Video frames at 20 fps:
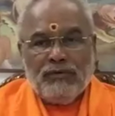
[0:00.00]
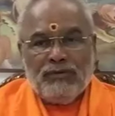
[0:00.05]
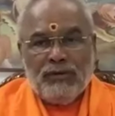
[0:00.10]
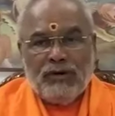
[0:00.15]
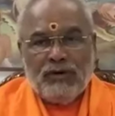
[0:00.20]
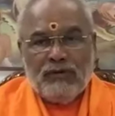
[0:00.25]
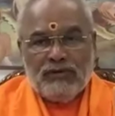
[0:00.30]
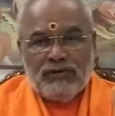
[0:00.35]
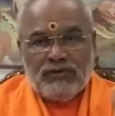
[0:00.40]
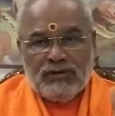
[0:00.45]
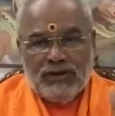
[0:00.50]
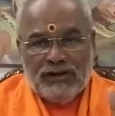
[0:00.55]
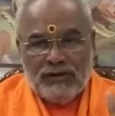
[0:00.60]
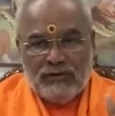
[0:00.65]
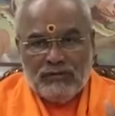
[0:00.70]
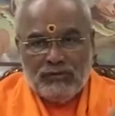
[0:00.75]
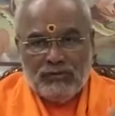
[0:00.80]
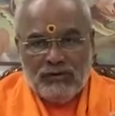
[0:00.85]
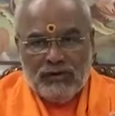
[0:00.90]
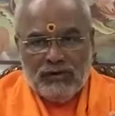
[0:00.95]
the
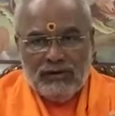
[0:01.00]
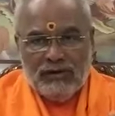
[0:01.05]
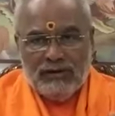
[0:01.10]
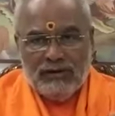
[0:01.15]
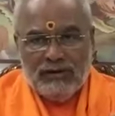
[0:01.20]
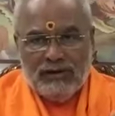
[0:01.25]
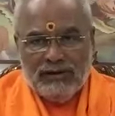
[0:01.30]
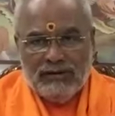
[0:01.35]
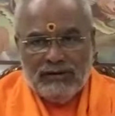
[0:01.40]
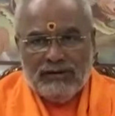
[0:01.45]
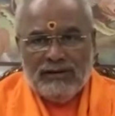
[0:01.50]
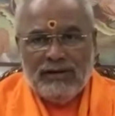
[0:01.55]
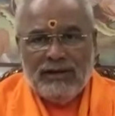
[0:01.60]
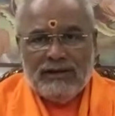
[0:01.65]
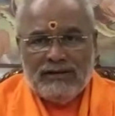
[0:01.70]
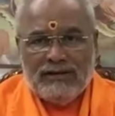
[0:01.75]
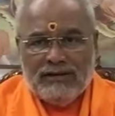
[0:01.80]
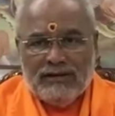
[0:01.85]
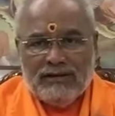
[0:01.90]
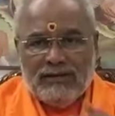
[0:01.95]
outside world is
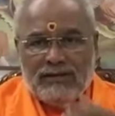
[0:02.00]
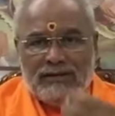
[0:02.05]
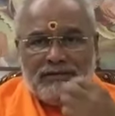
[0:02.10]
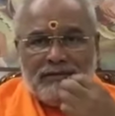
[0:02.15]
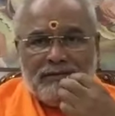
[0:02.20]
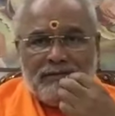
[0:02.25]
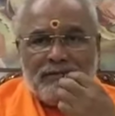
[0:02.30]
natural.